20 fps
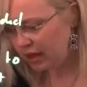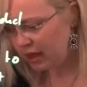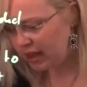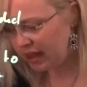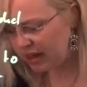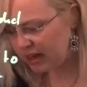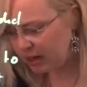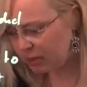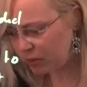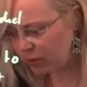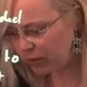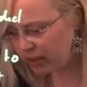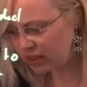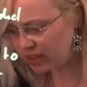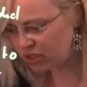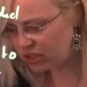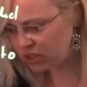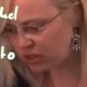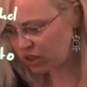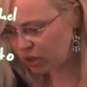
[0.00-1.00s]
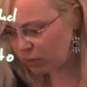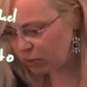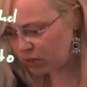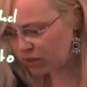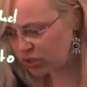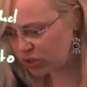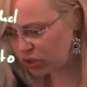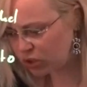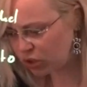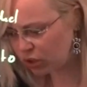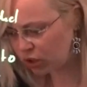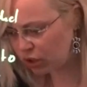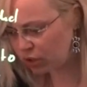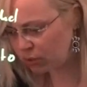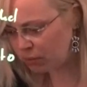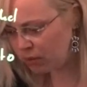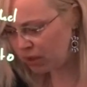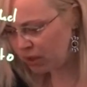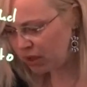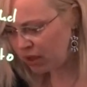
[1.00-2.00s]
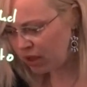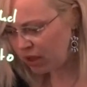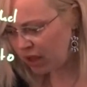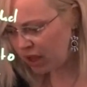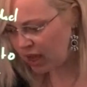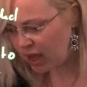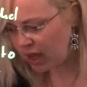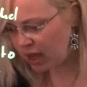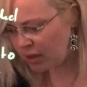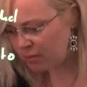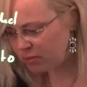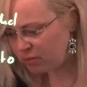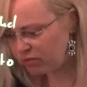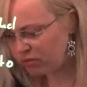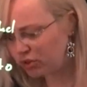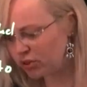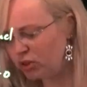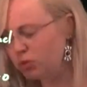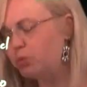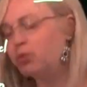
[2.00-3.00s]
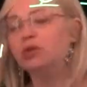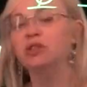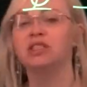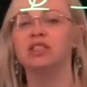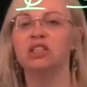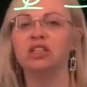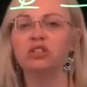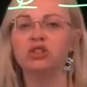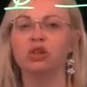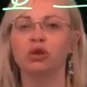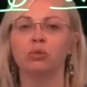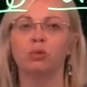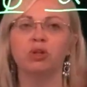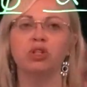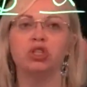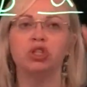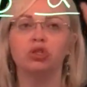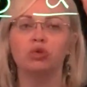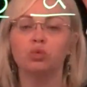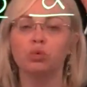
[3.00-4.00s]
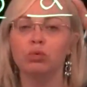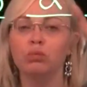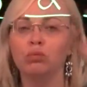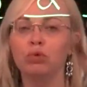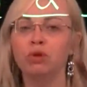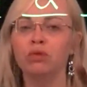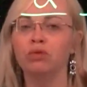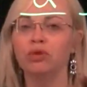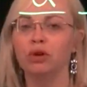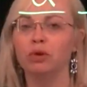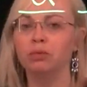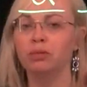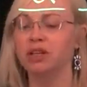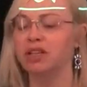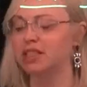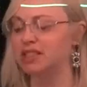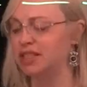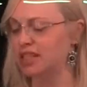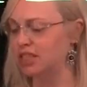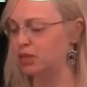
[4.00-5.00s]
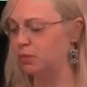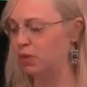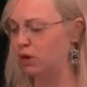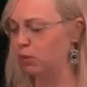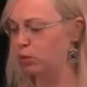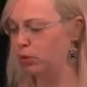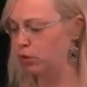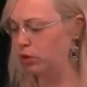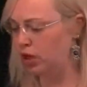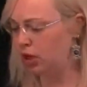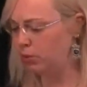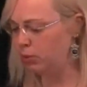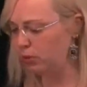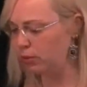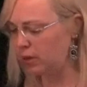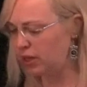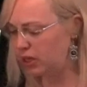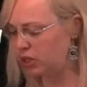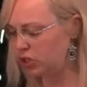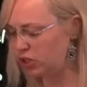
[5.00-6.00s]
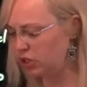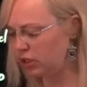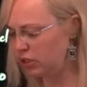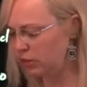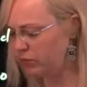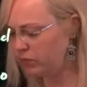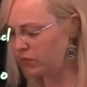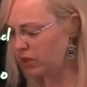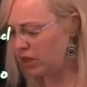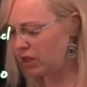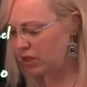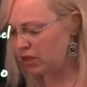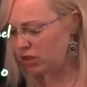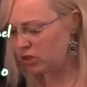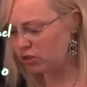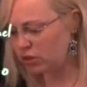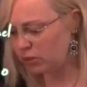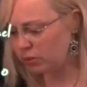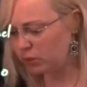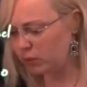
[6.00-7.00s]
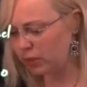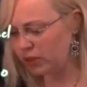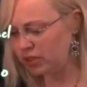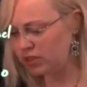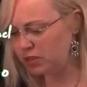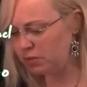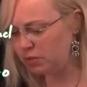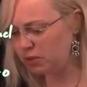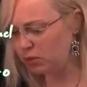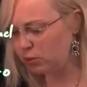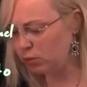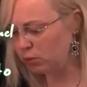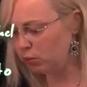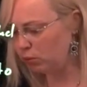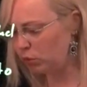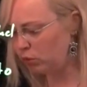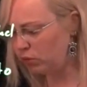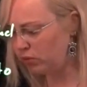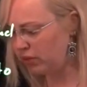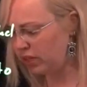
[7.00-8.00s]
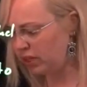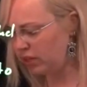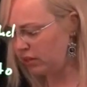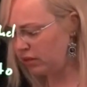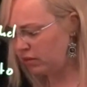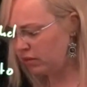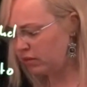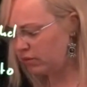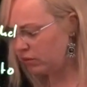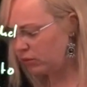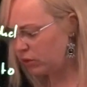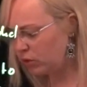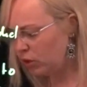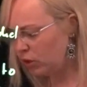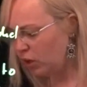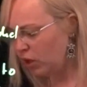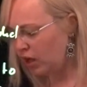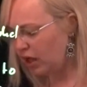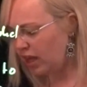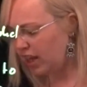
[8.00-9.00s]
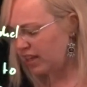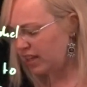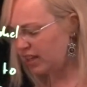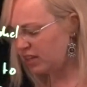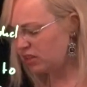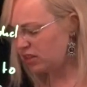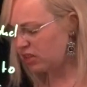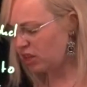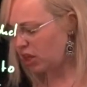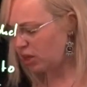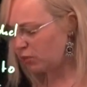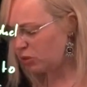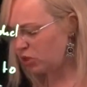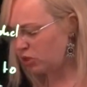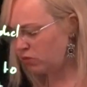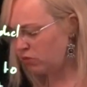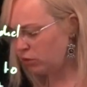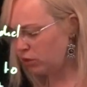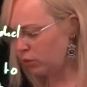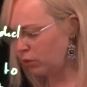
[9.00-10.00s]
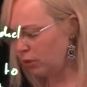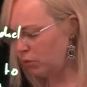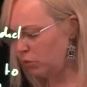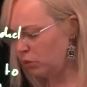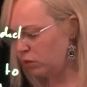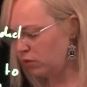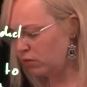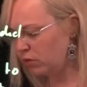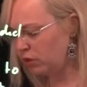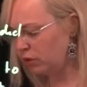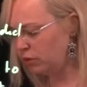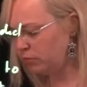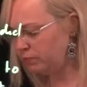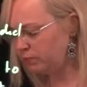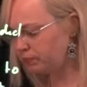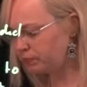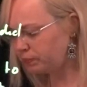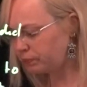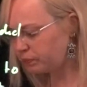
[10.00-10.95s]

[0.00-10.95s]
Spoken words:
and I'm going to start with the term for the procedure, which is removal, because that's my root operation. So I'm going to be removing. I get the option for removal,